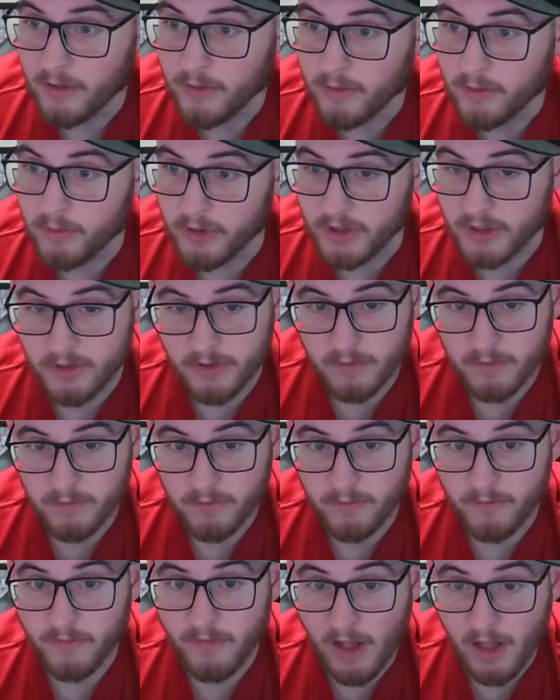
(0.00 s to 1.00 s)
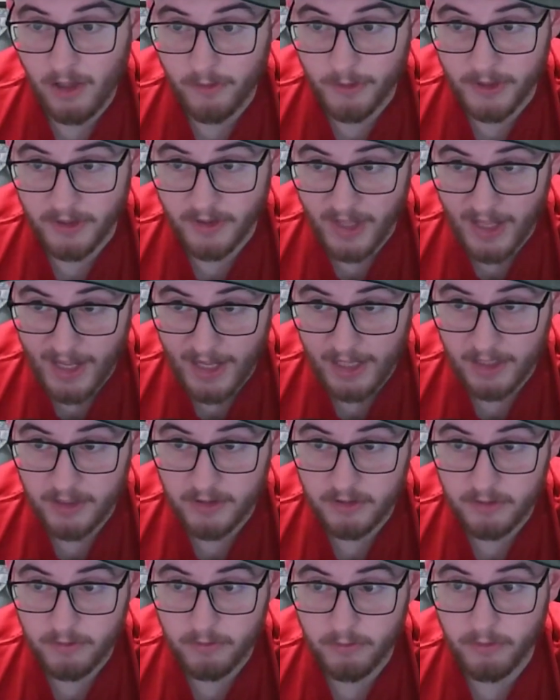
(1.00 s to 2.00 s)
Which, following that,
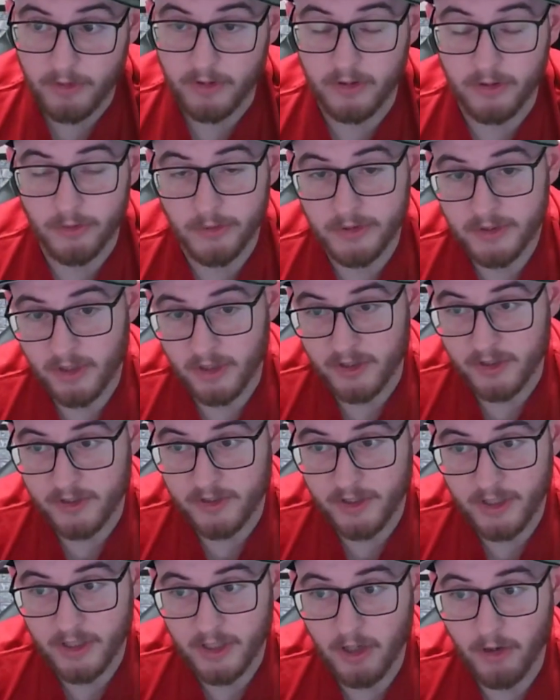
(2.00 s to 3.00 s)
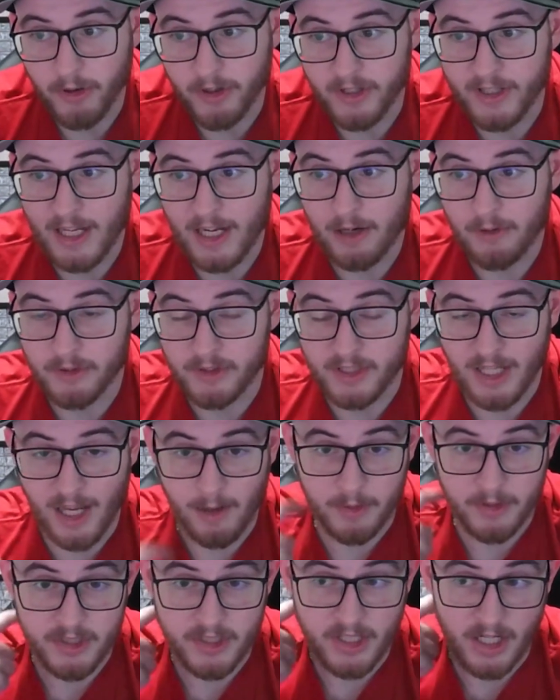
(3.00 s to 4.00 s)
with Luis Garcia going down, with
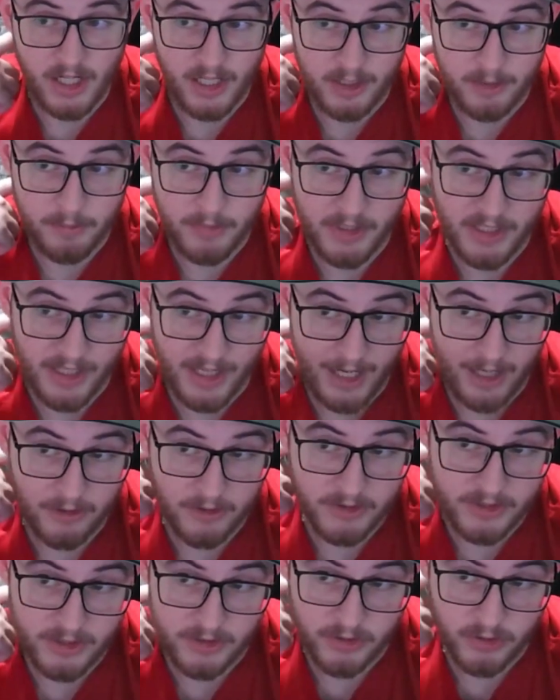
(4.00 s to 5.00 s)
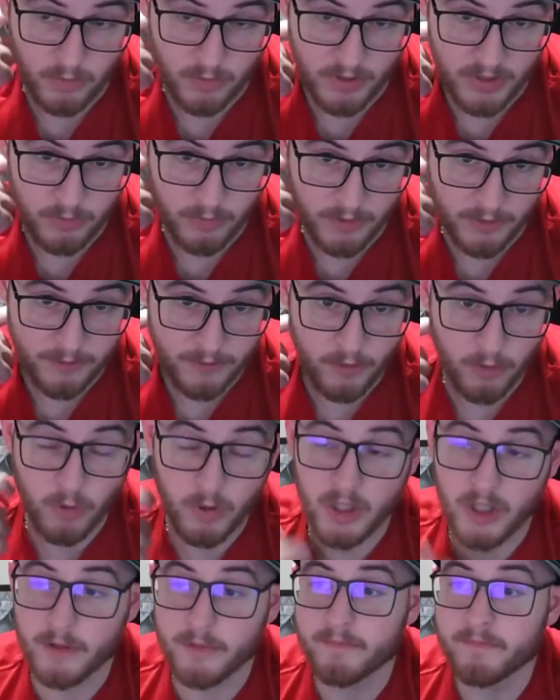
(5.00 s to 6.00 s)
Tommy John being out until
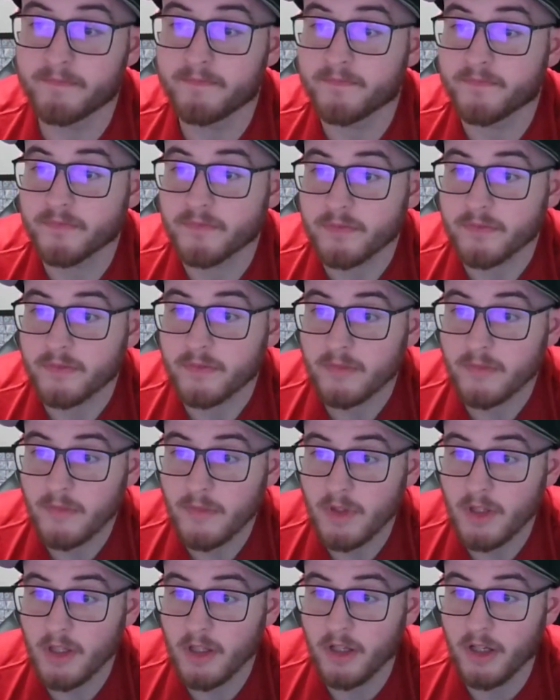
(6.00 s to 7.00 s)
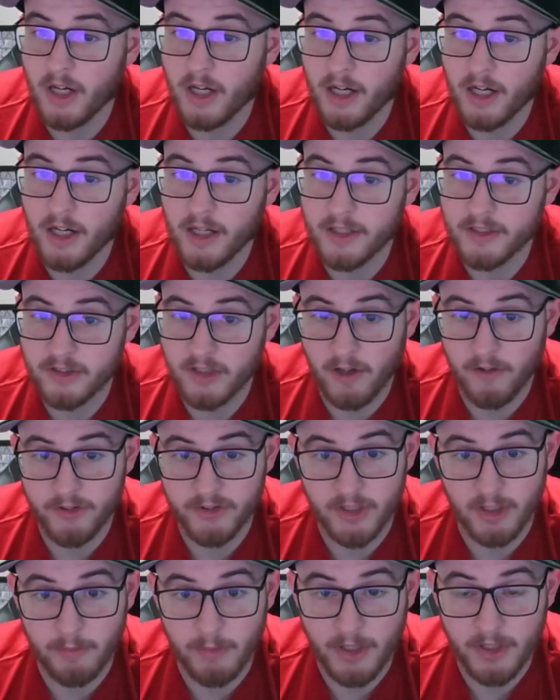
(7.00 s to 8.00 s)
2024, is
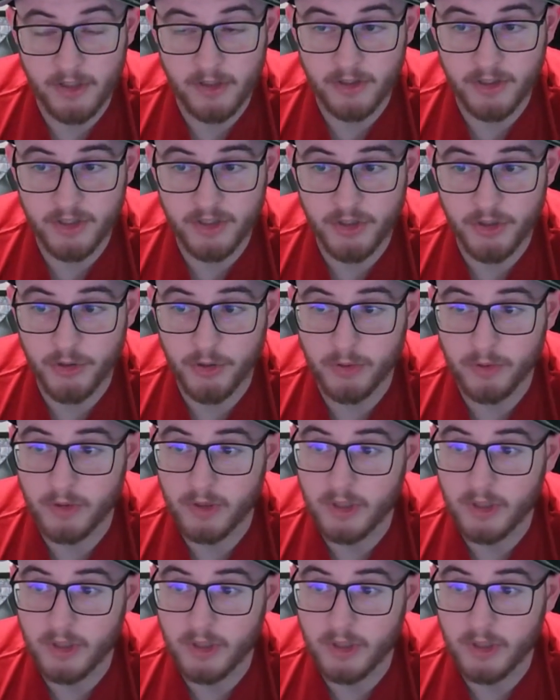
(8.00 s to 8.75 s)
obviously a major issue.